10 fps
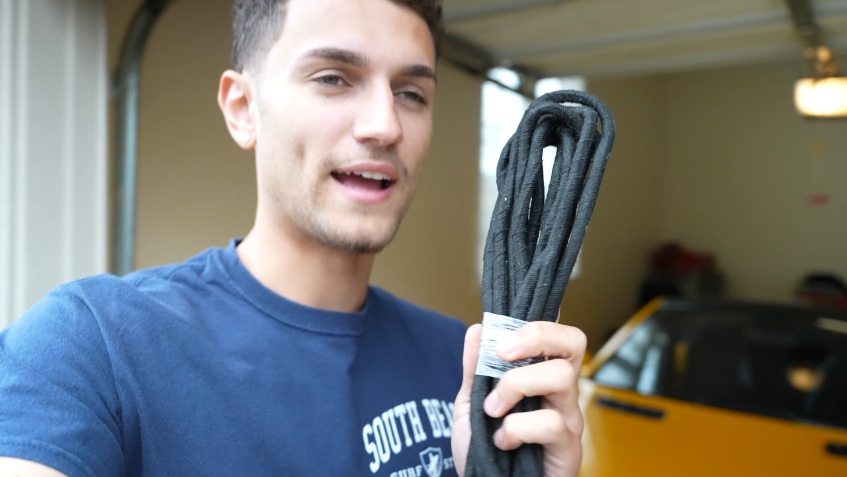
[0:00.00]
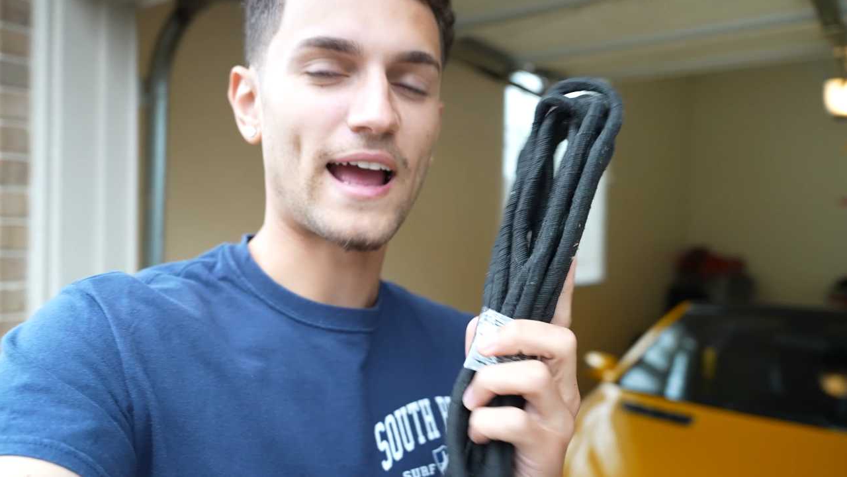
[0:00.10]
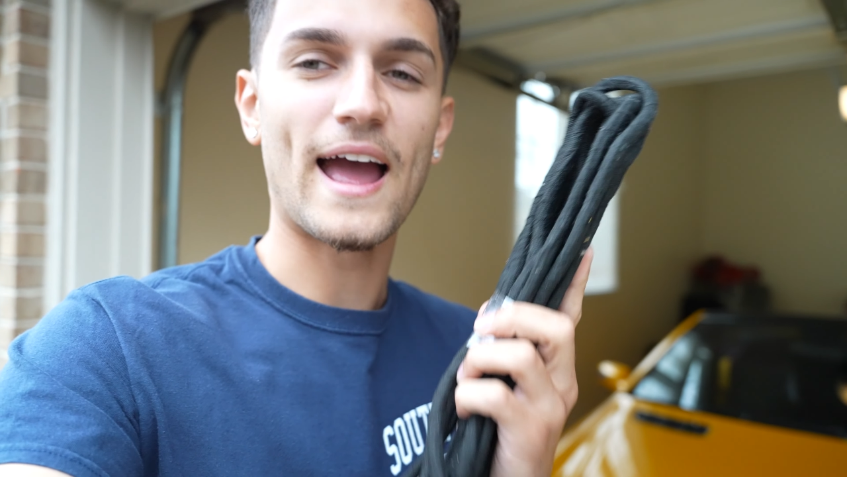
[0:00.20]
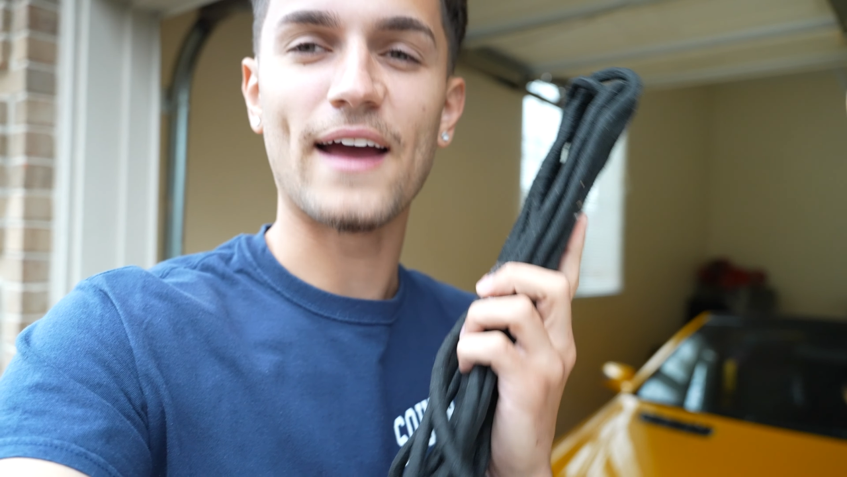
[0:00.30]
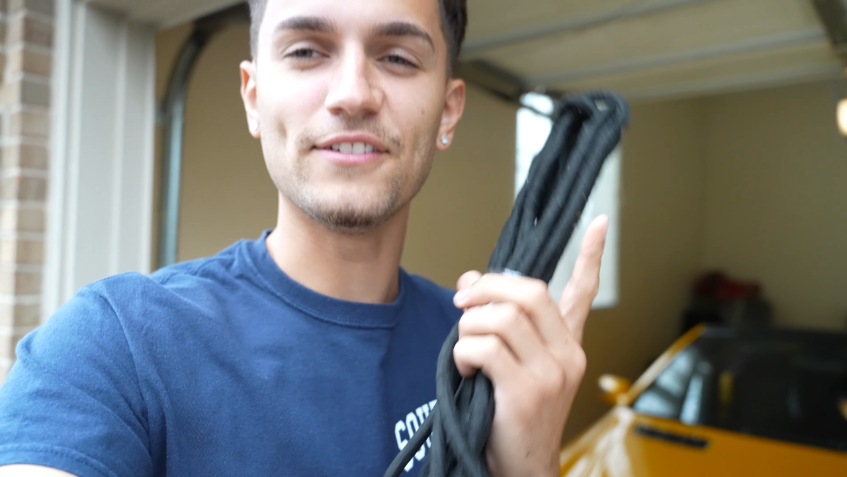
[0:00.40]

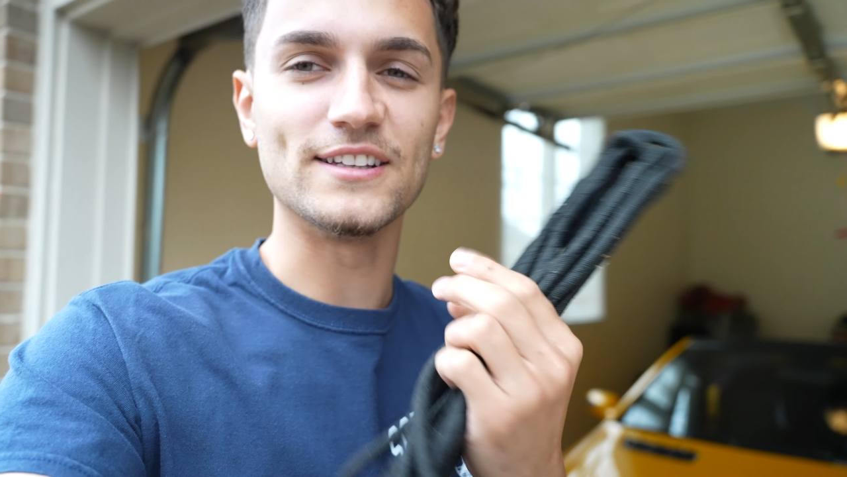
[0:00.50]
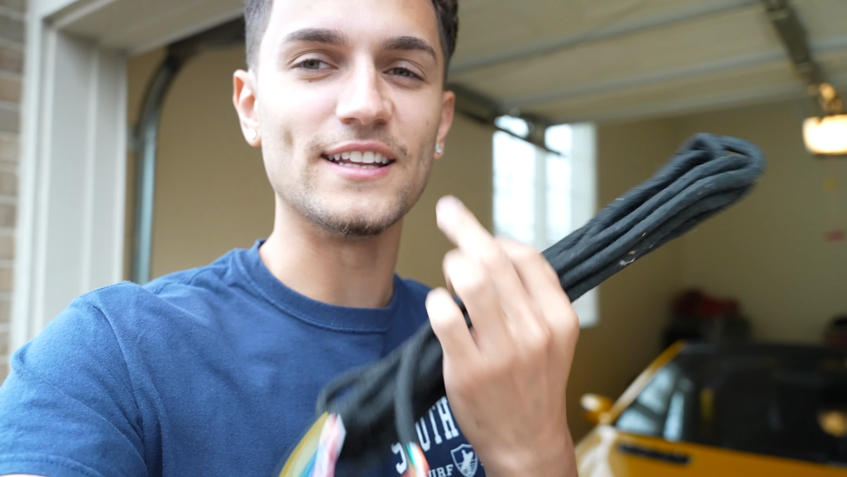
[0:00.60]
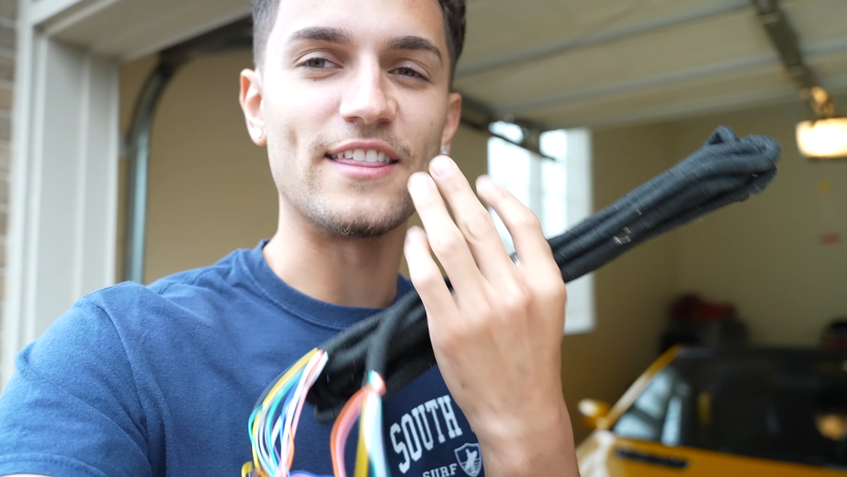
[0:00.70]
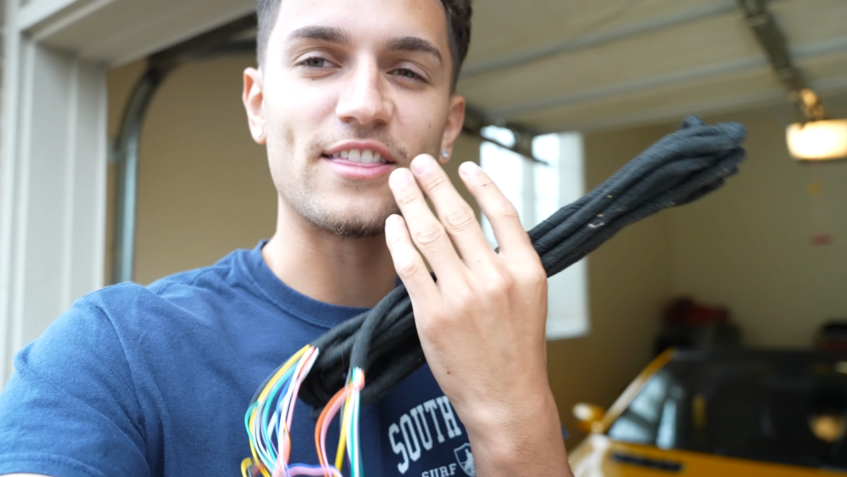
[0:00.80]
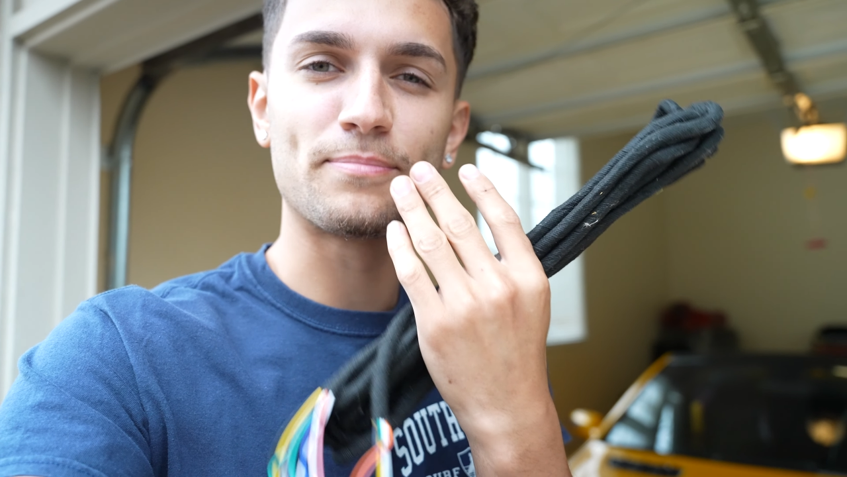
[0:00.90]
I have a lift.